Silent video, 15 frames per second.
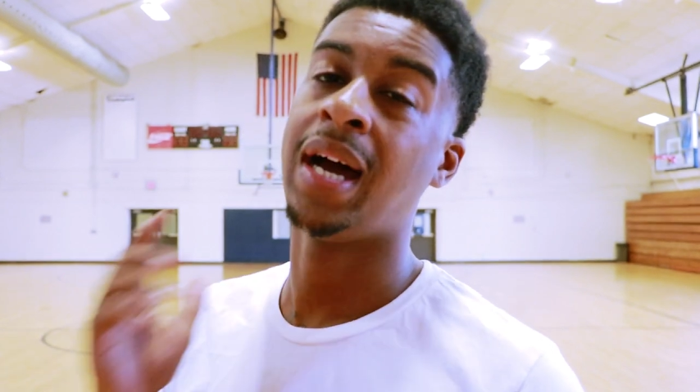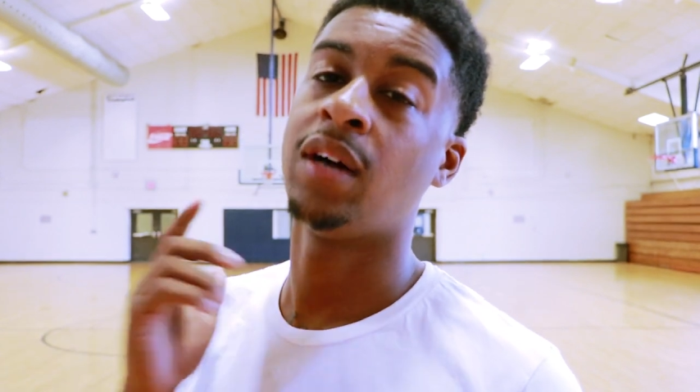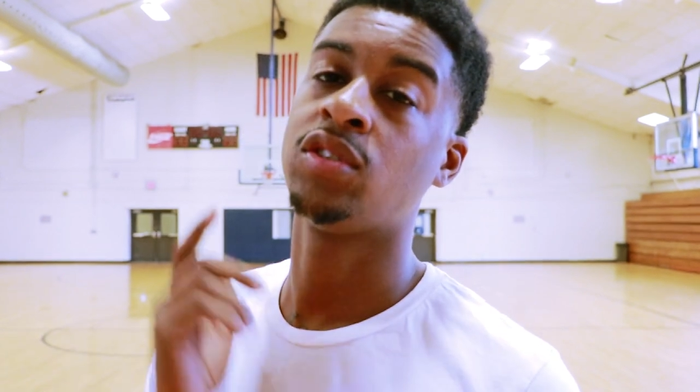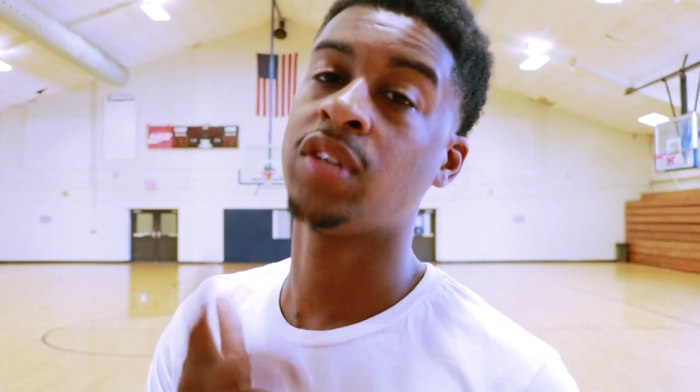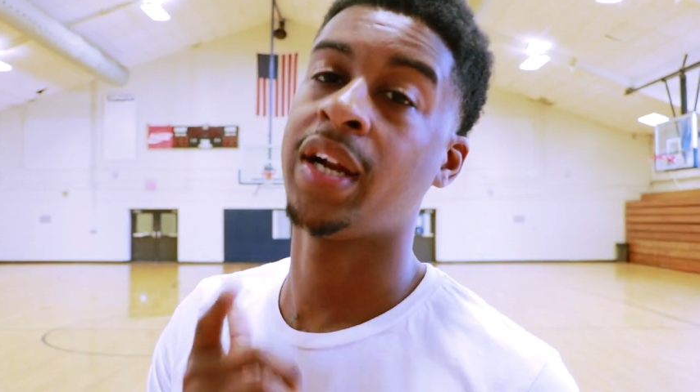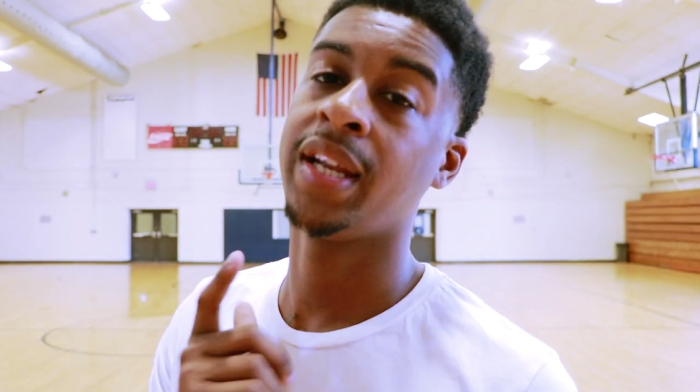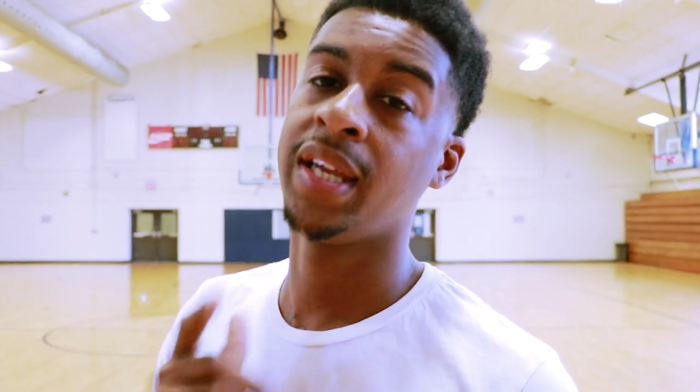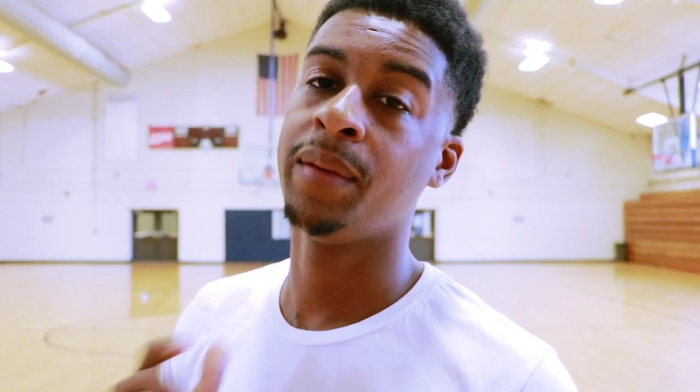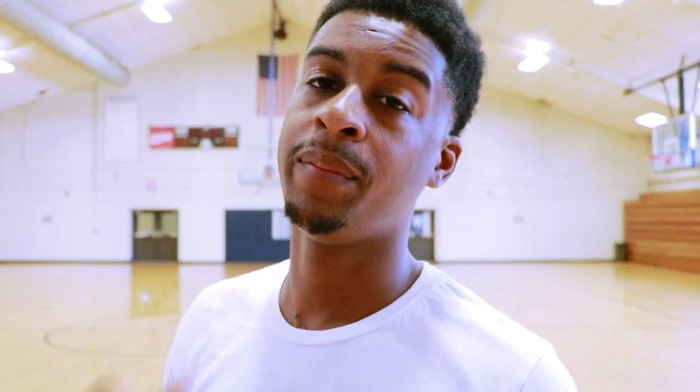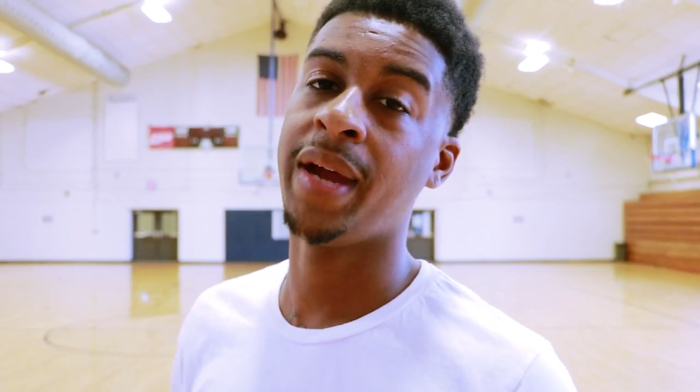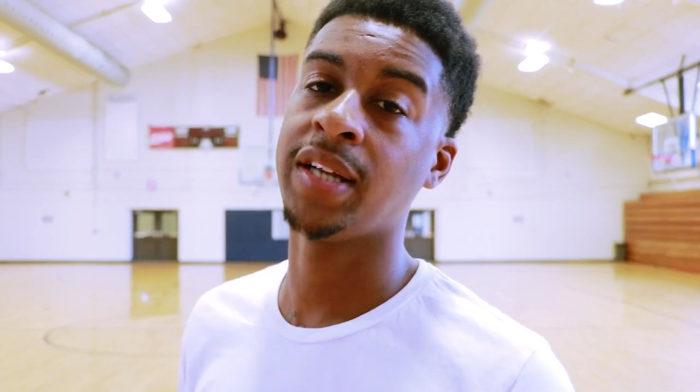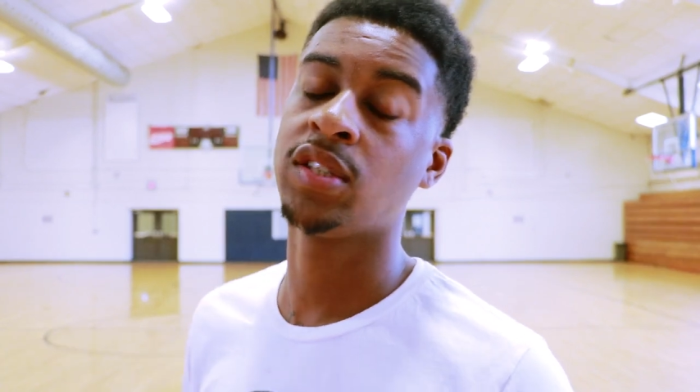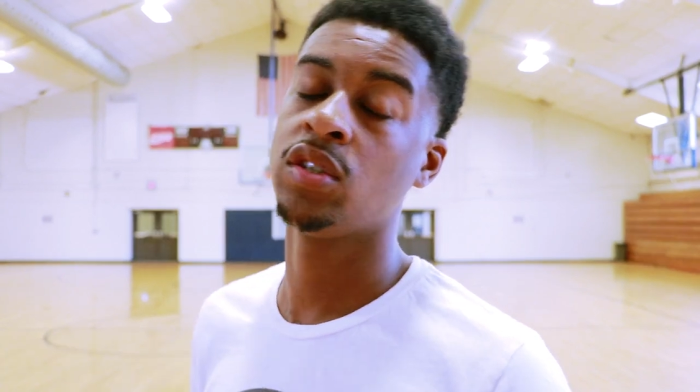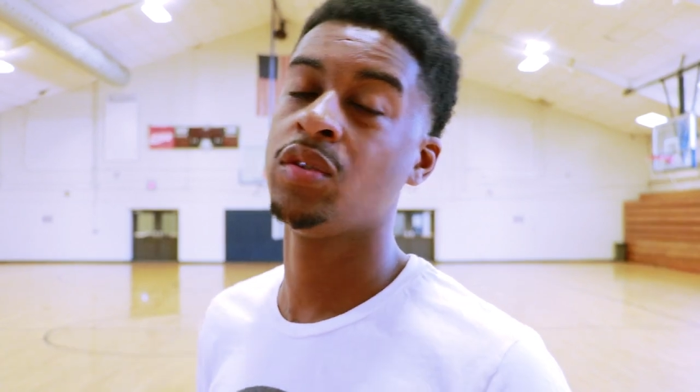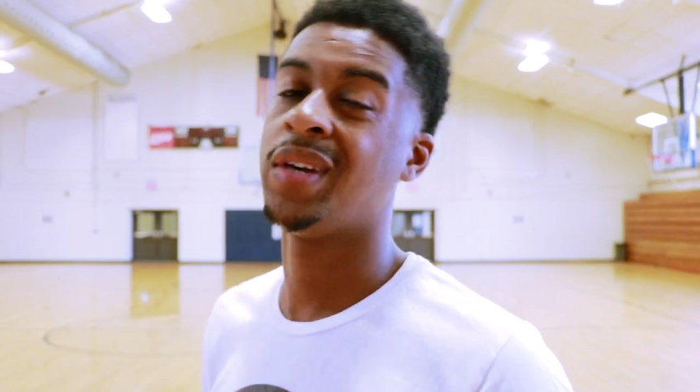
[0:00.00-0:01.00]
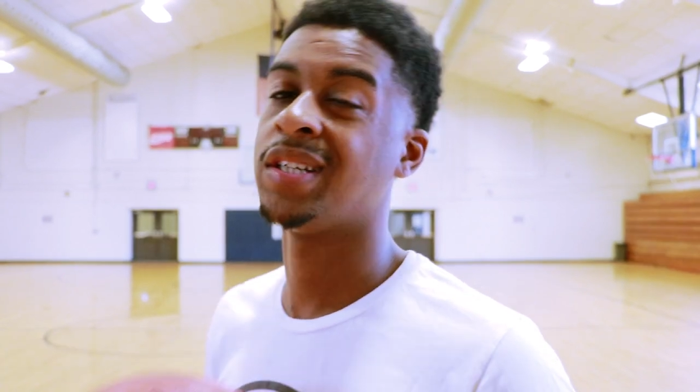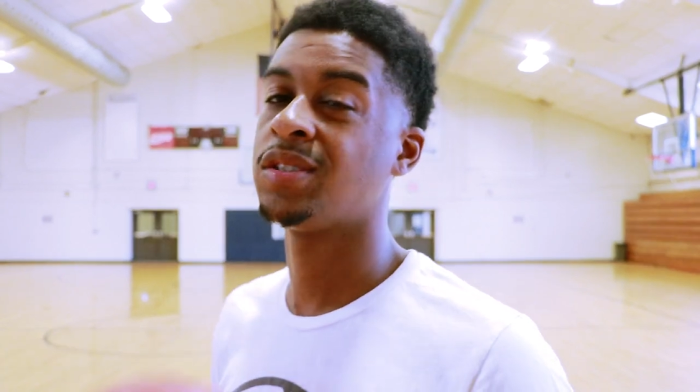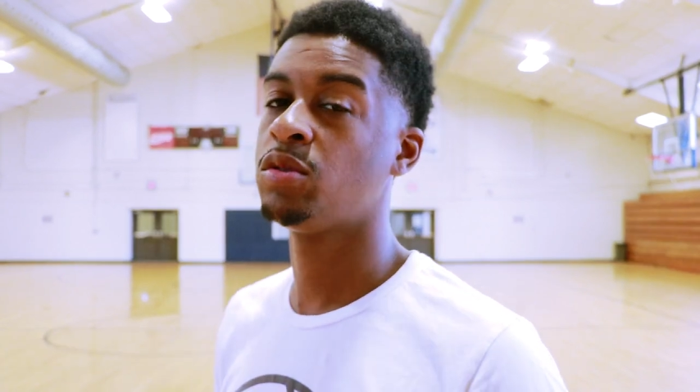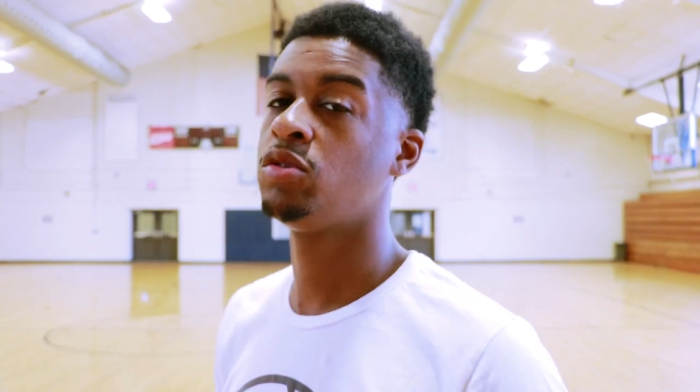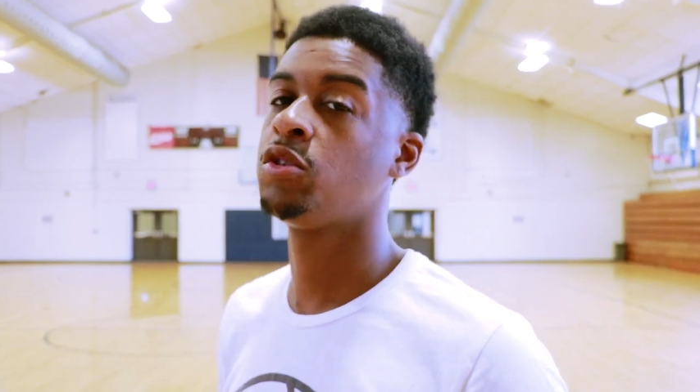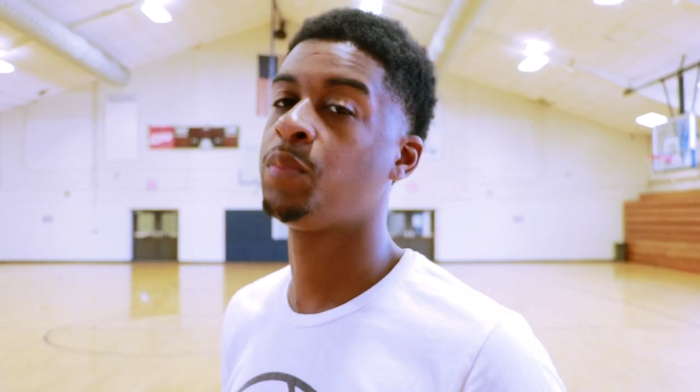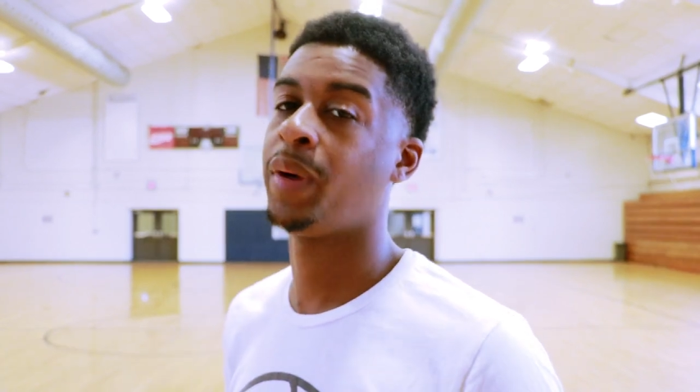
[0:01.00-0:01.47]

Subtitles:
I'll try to get back to you as soon as